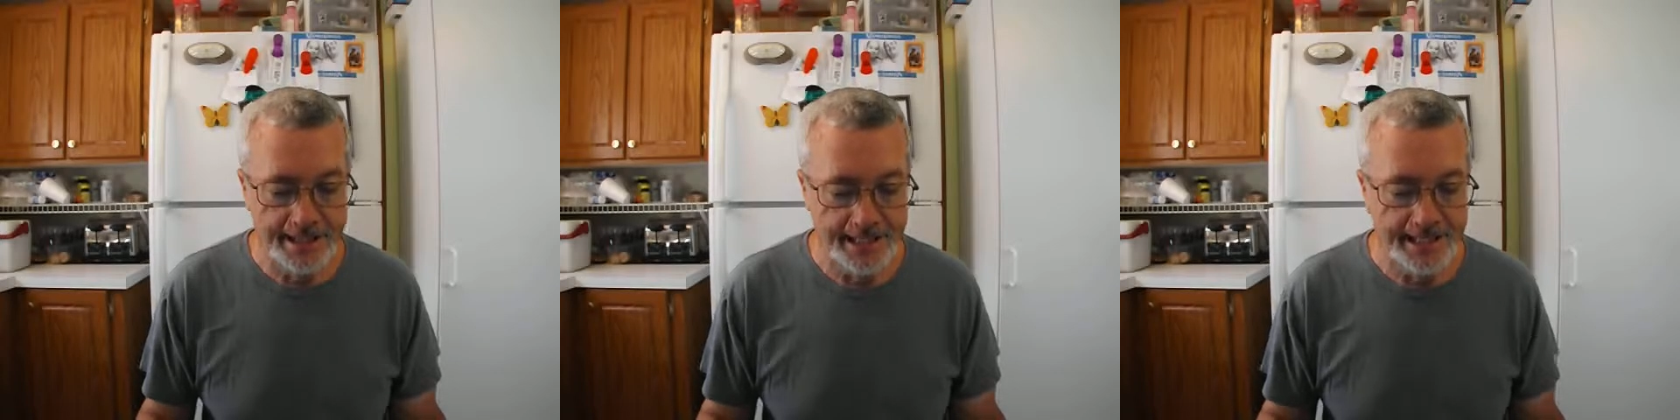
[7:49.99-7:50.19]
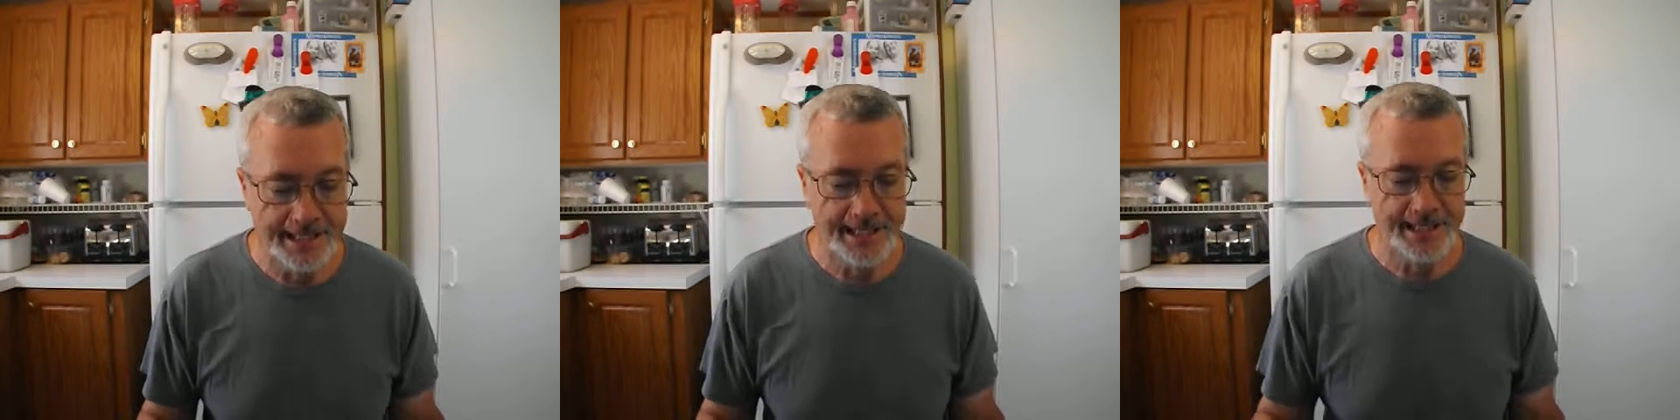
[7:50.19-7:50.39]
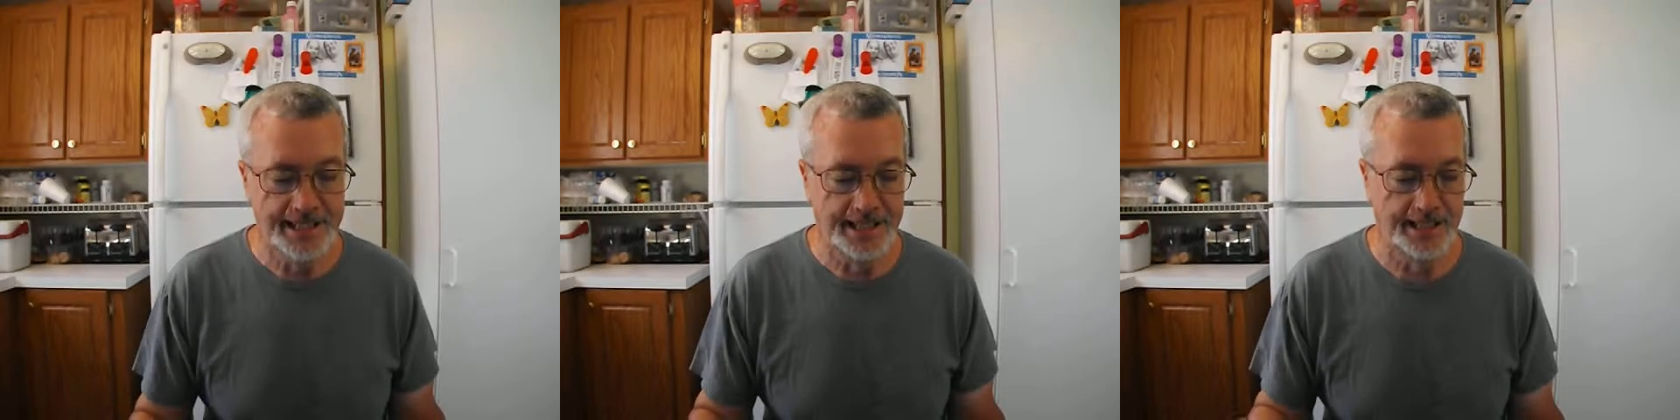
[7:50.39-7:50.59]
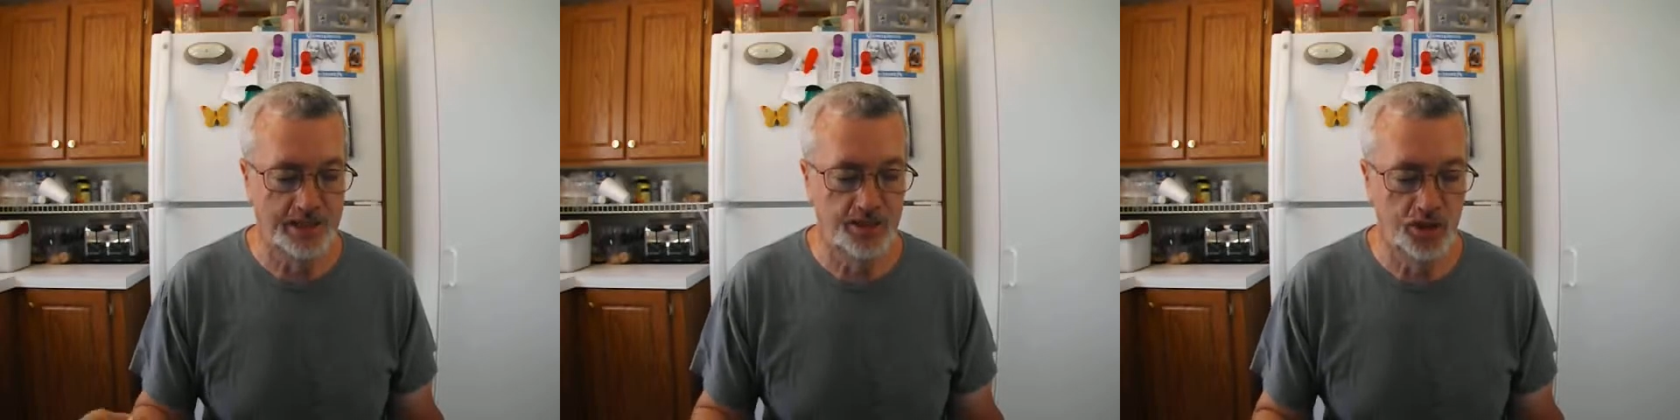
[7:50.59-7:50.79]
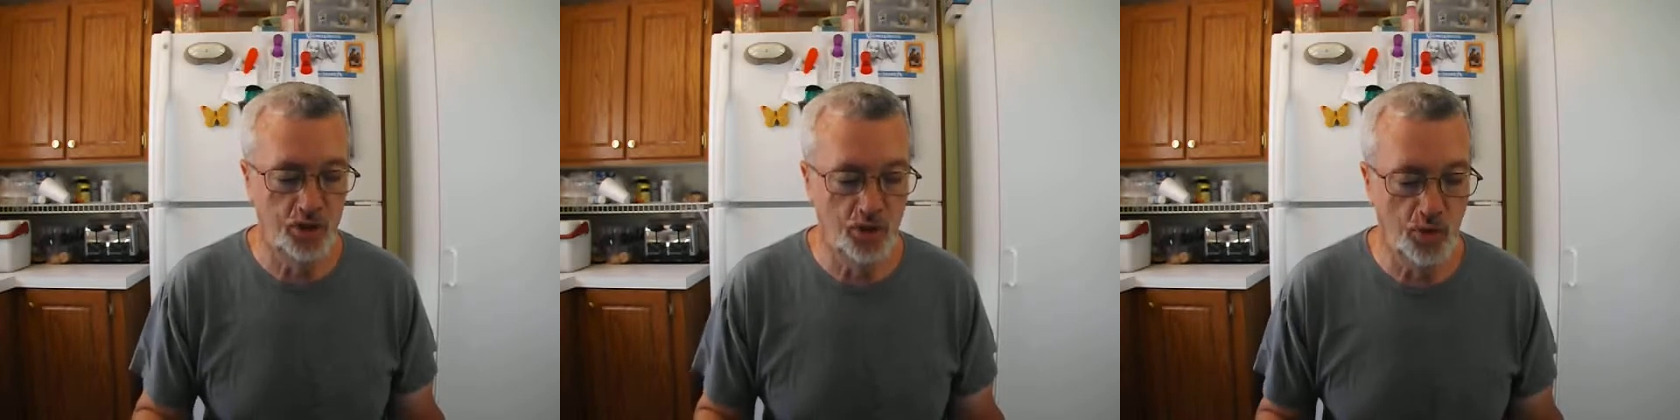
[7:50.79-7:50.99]
any
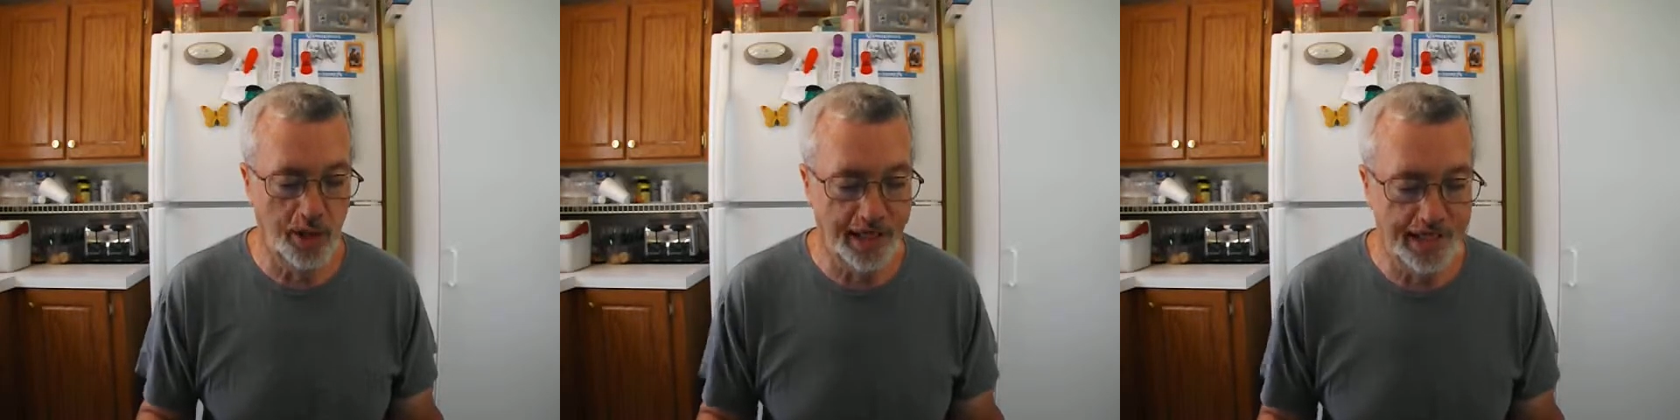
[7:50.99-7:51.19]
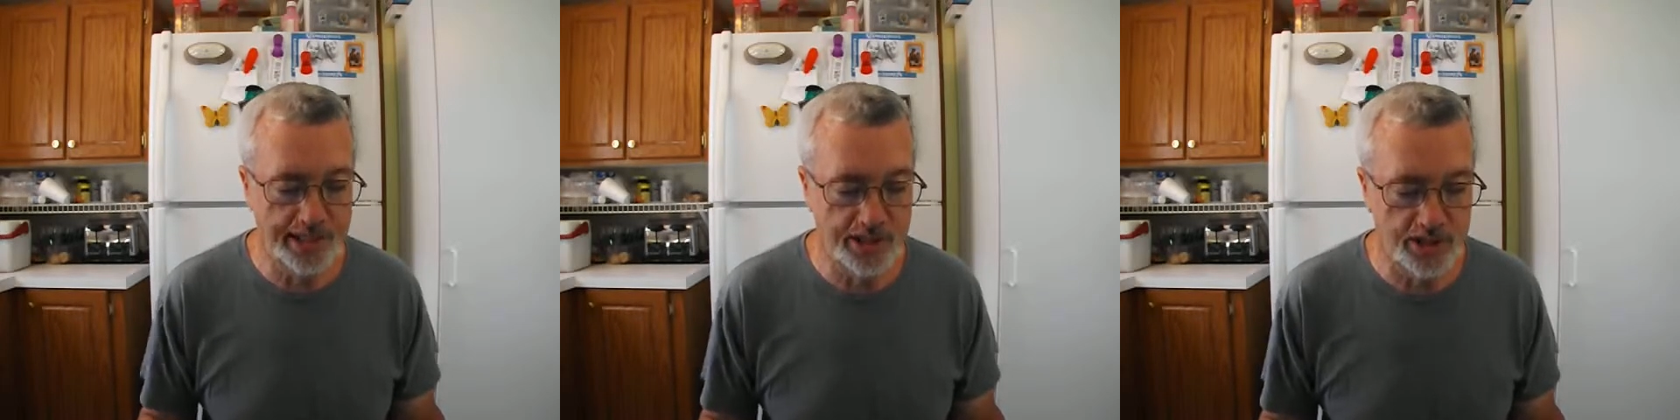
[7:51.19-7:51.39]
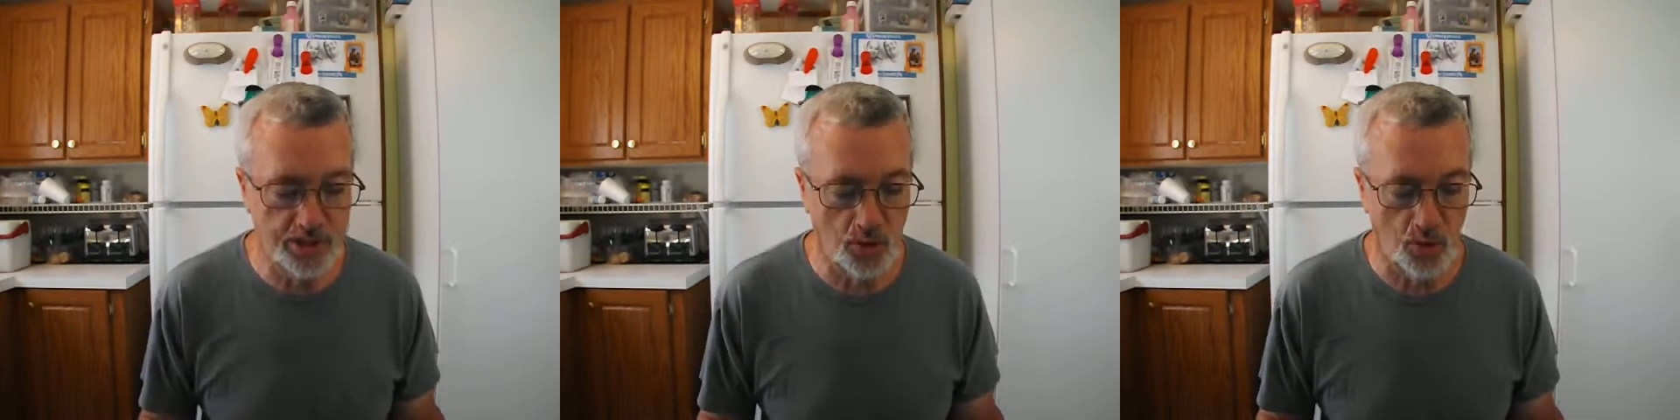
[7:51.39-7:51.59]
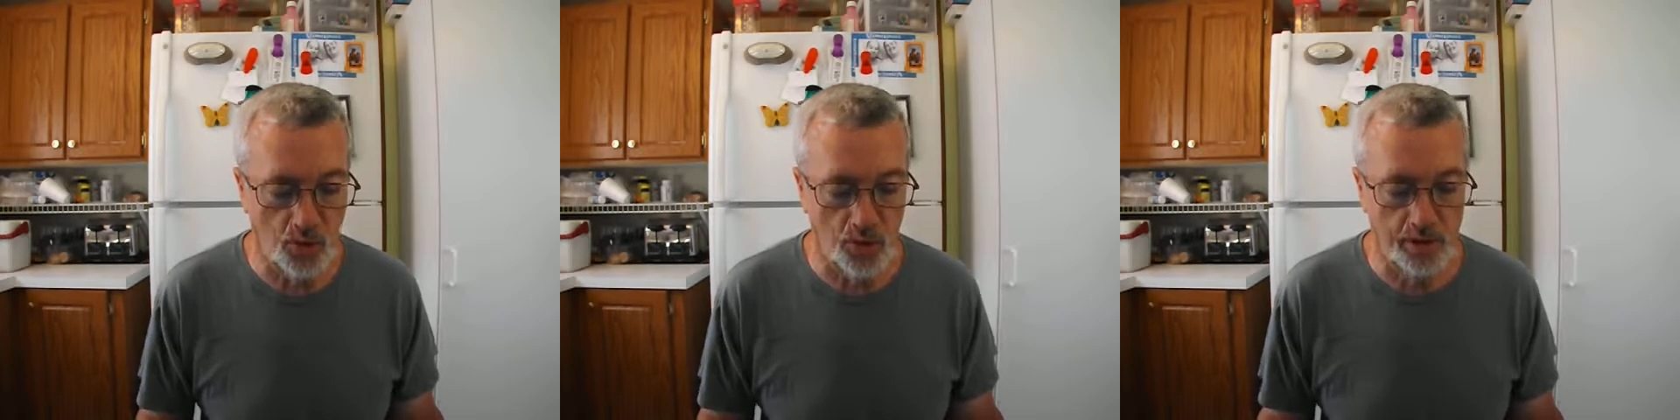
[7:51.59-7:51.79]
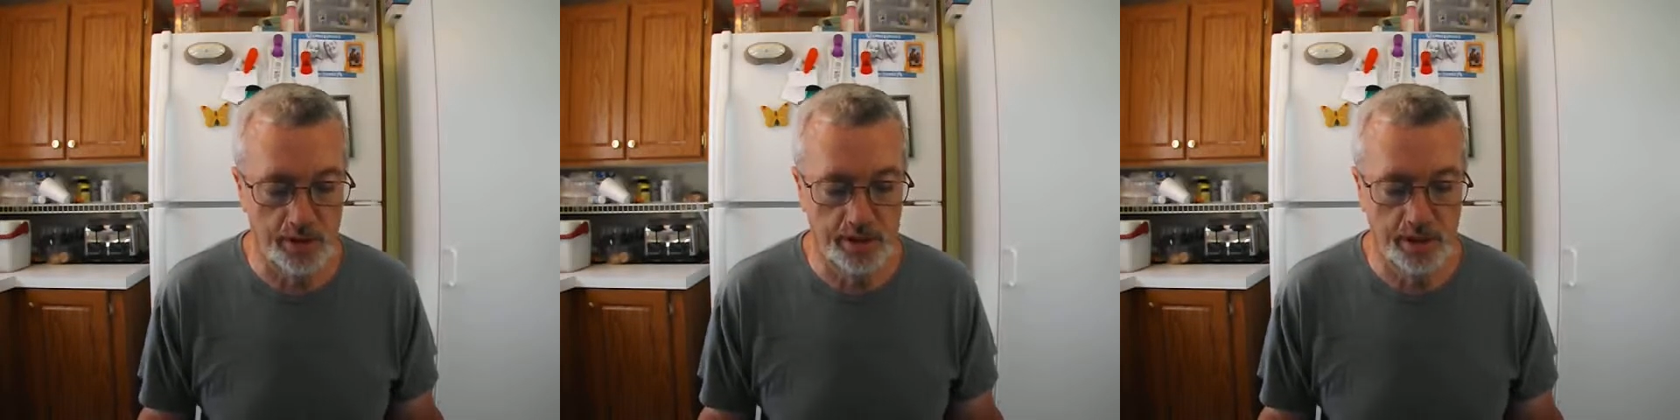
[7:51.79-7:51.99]
two-edged
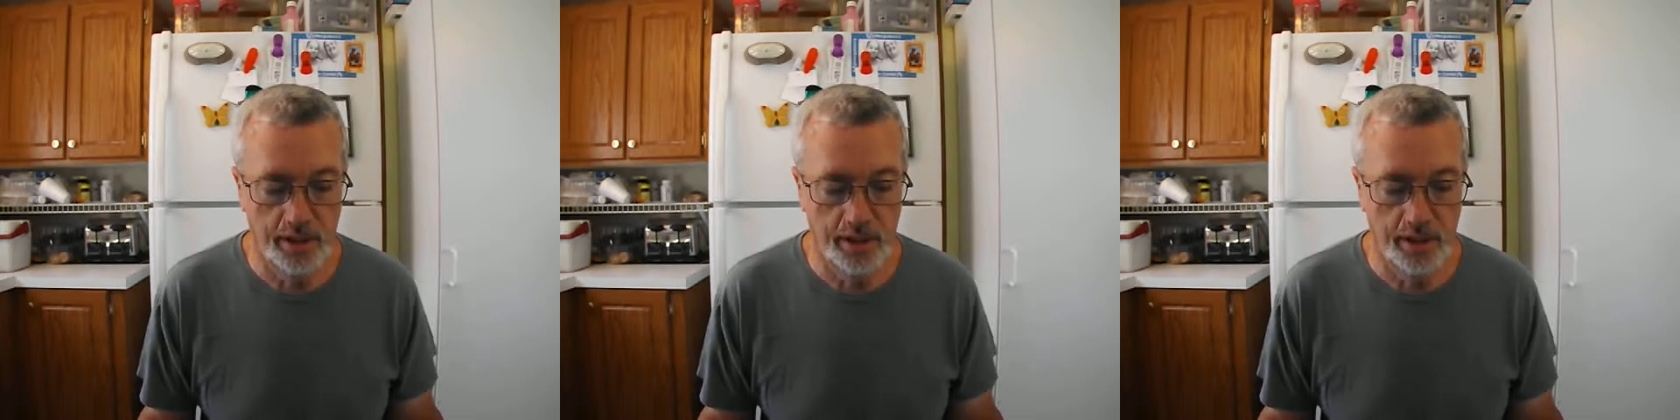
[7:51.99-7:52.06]
sword,